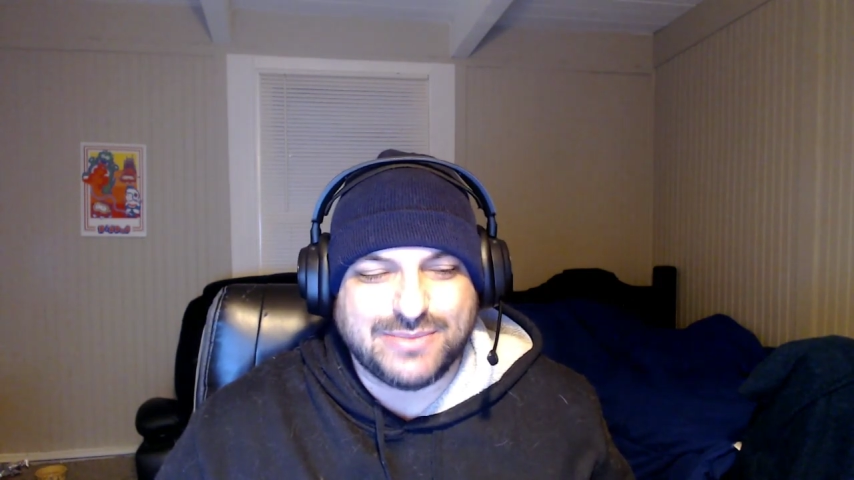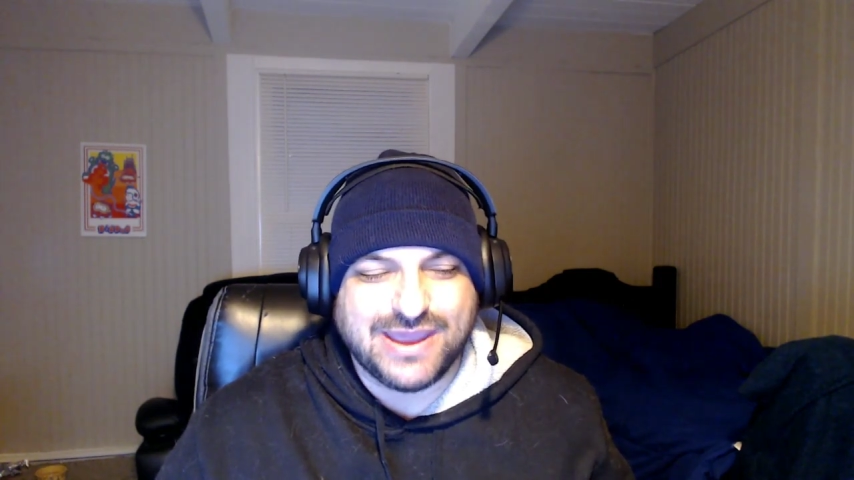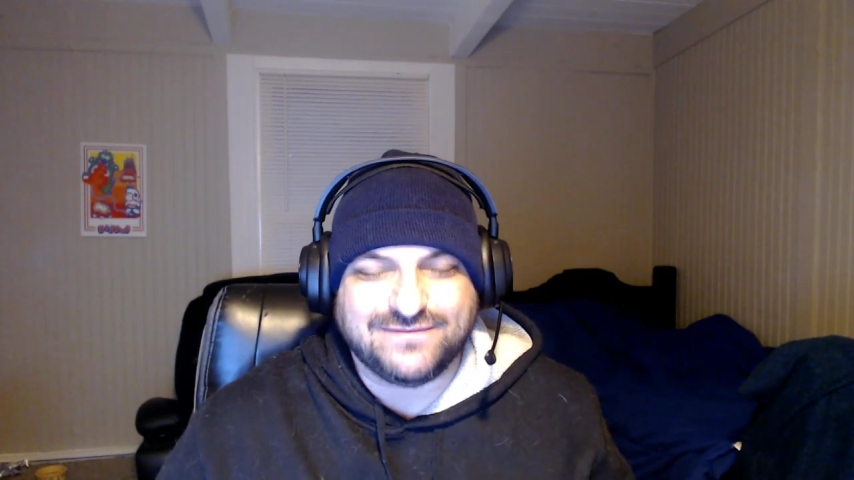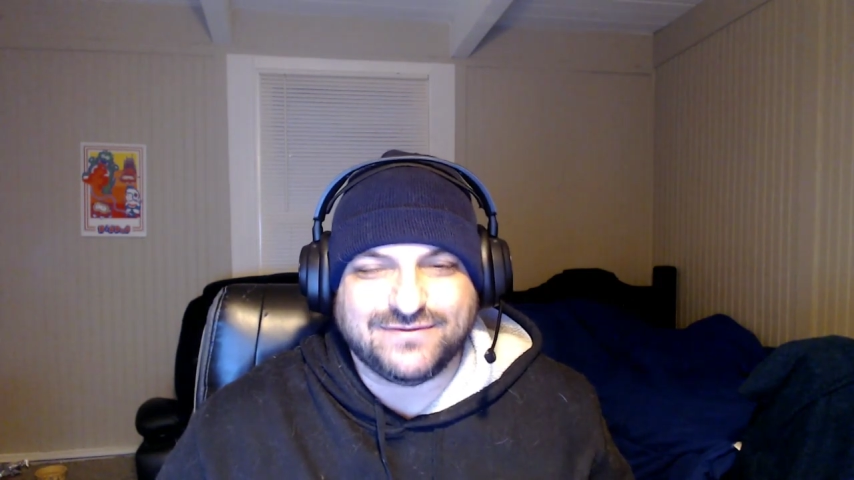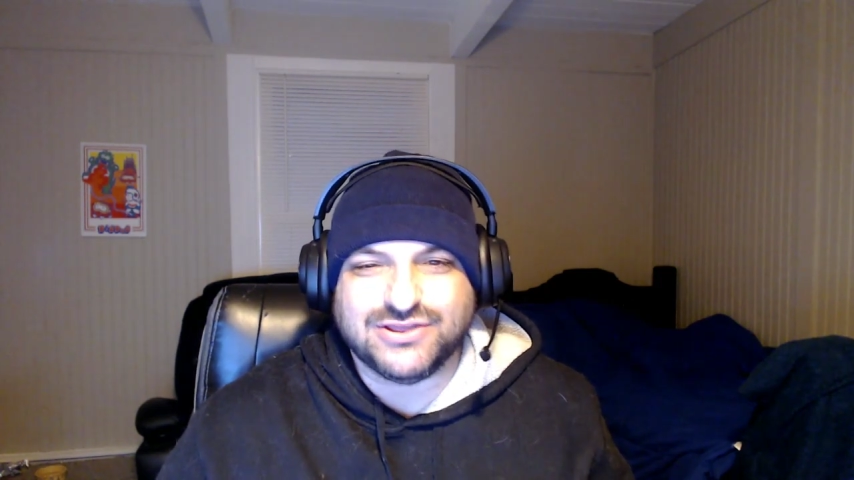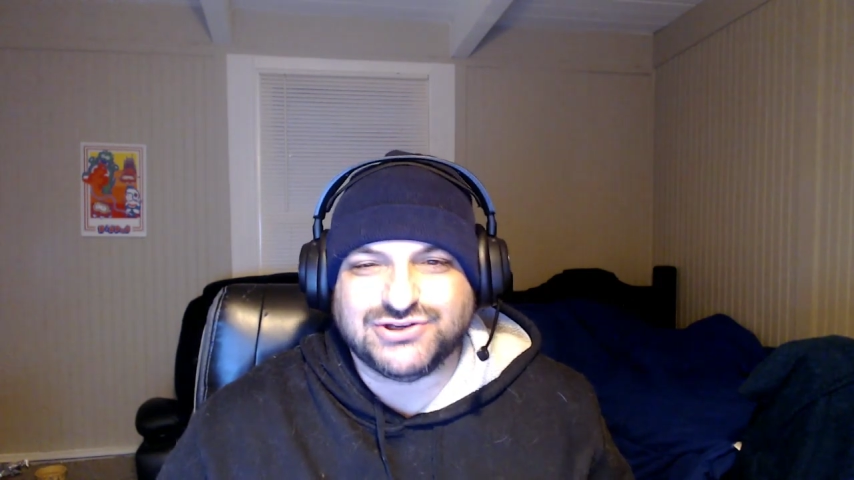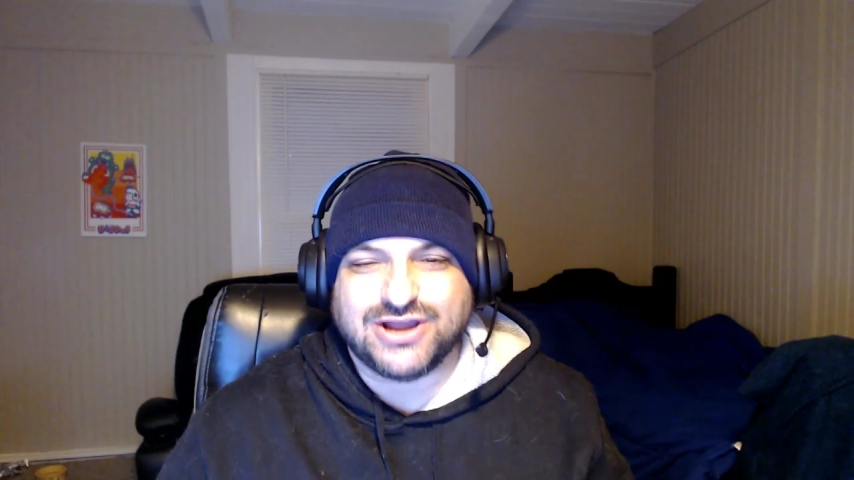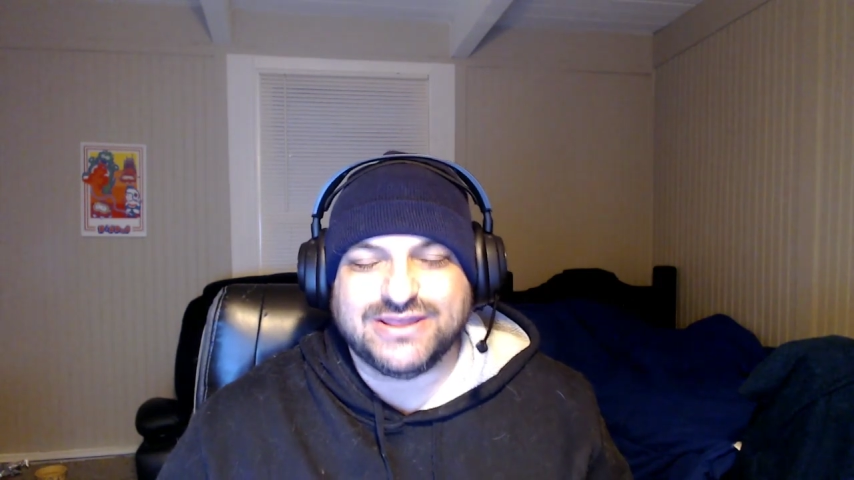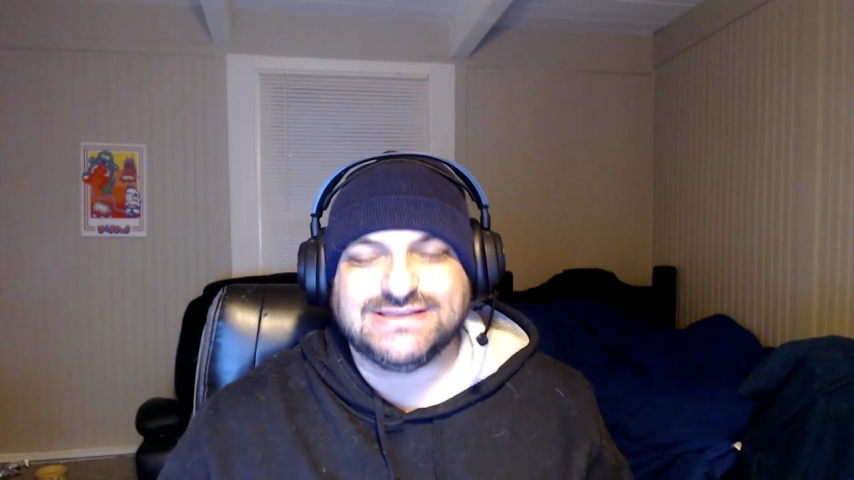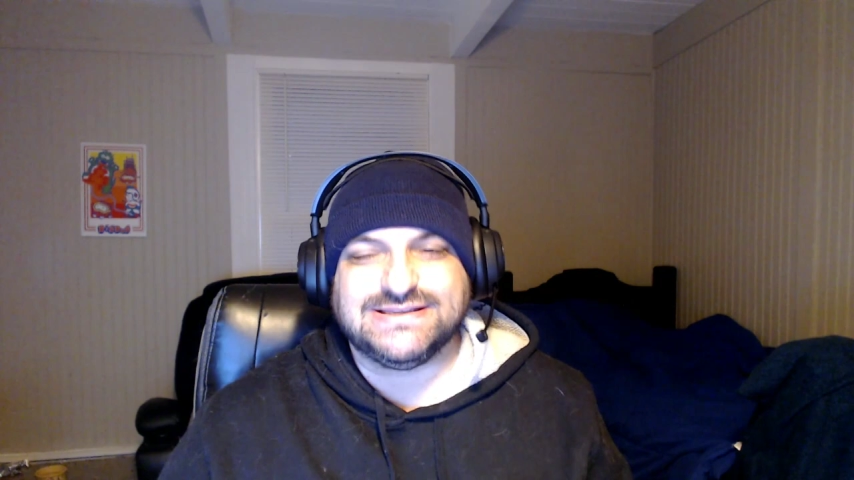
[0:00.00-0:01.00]
painful to draw
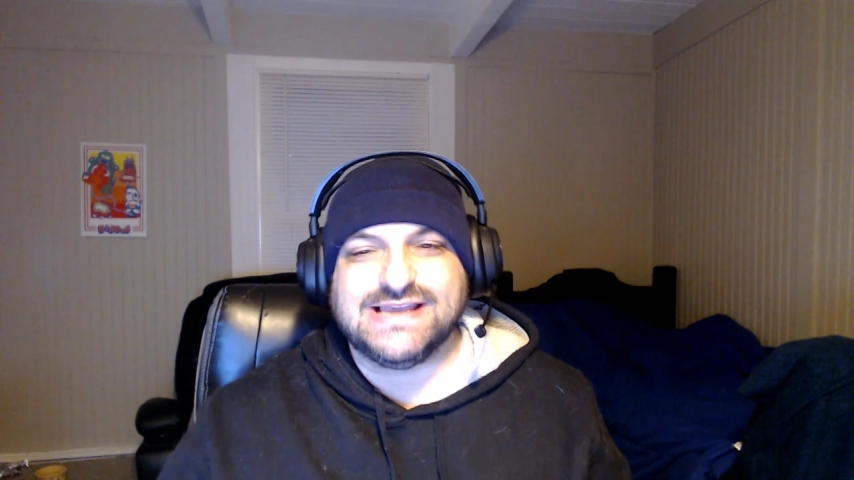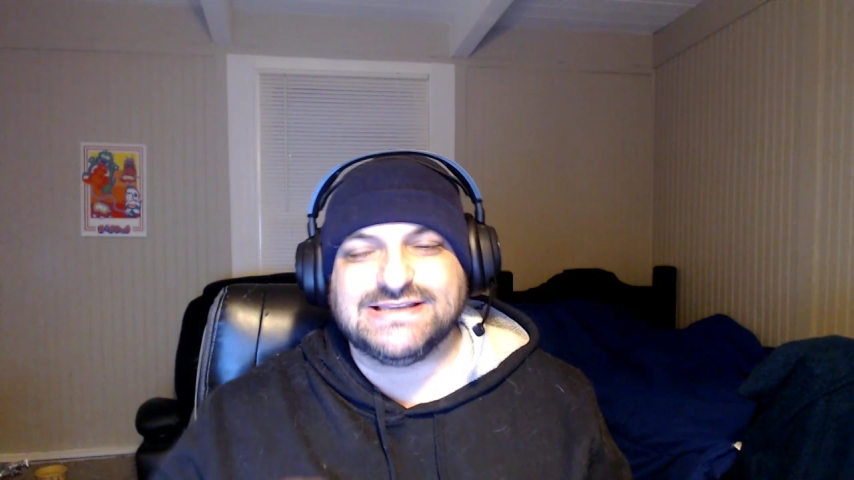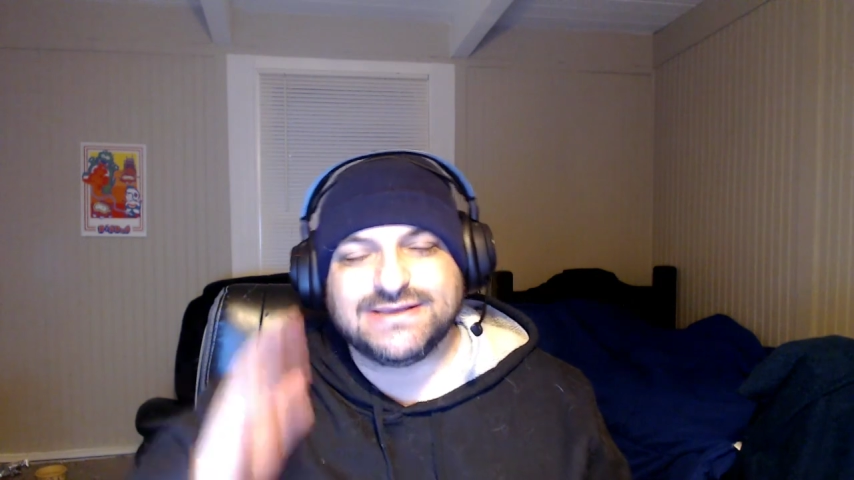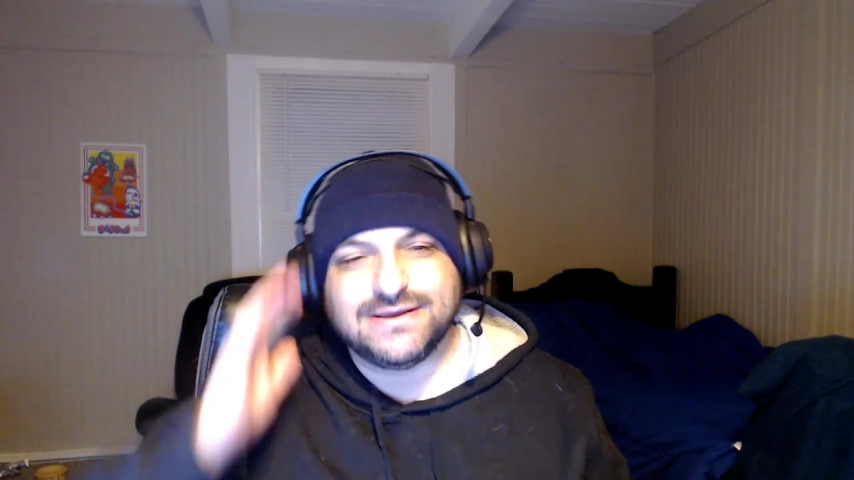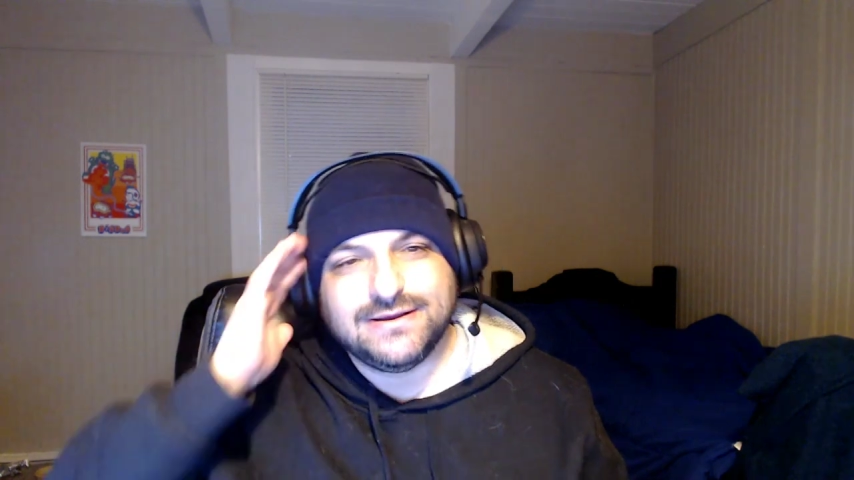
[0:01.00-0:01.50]
these days.